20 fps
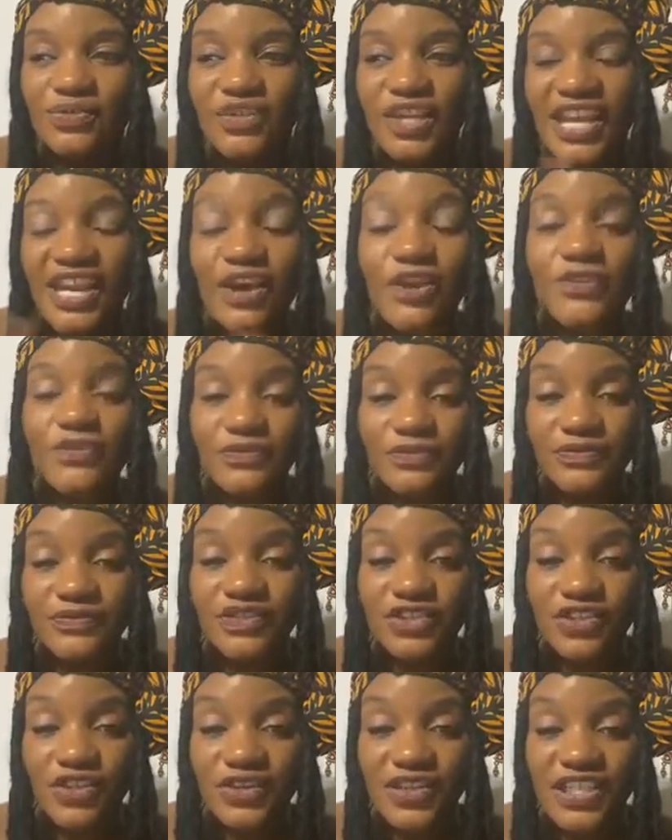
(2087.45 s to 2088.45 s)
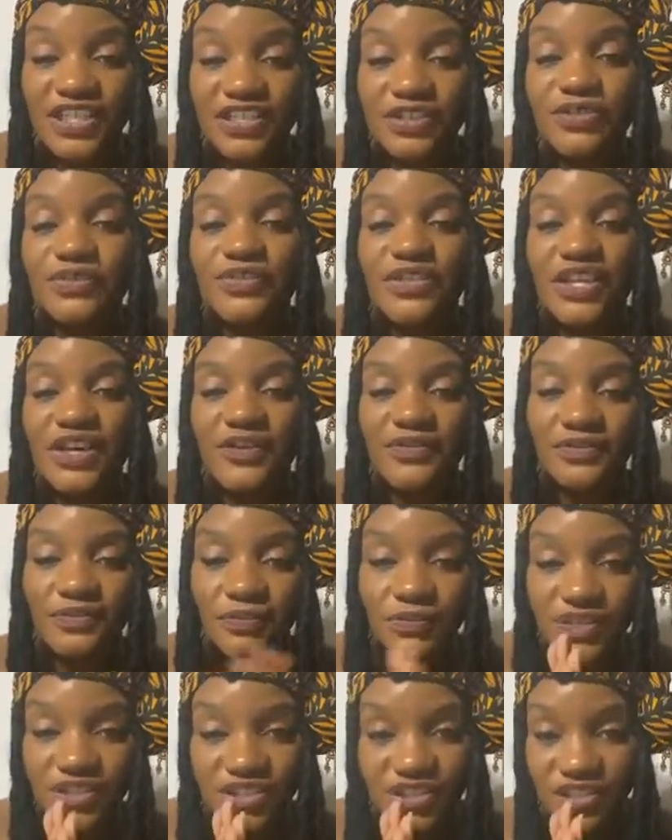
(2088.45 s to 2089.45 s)
health, that includes health,
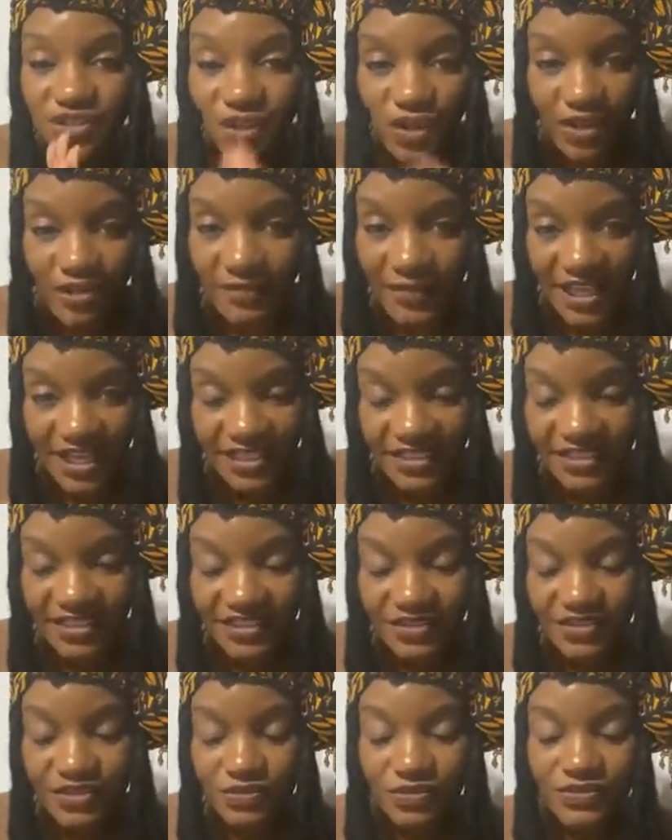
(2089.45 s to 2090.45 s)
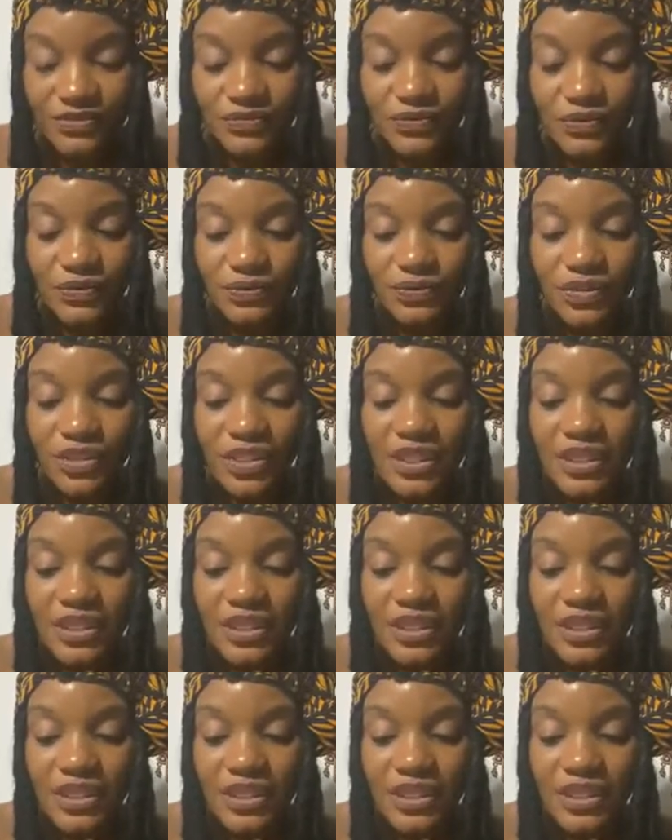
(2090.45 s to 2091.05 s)
which automatically includes food.